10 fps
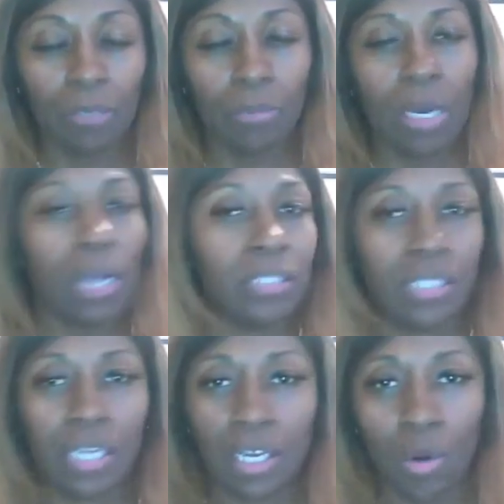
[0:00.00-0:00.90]
Them guns
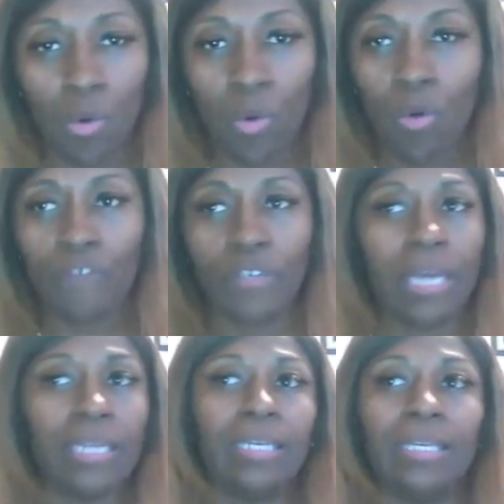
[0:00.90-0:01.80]
didn't go off
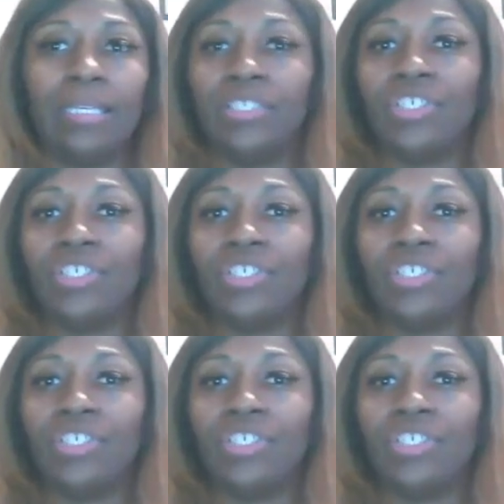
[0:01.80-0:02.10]
and I didn't get